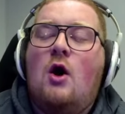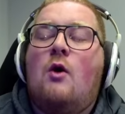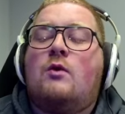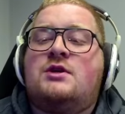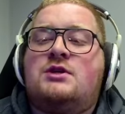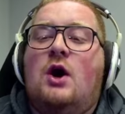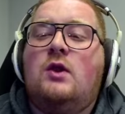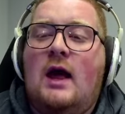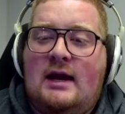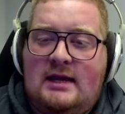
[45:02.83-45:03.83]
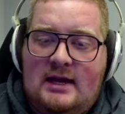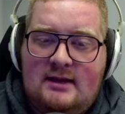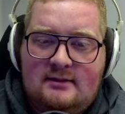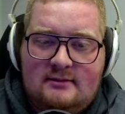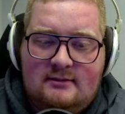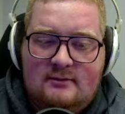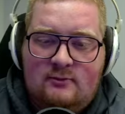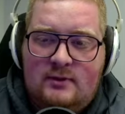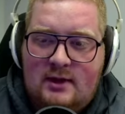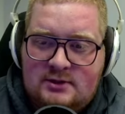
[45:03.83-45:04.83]
We're so lucky.
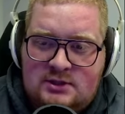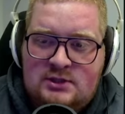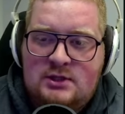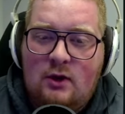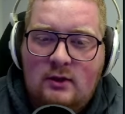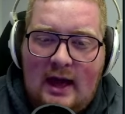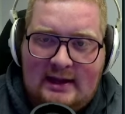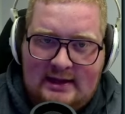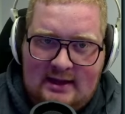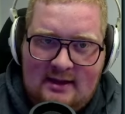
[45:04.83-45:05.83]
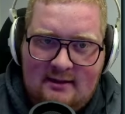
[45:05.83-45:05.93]
We are so lucky.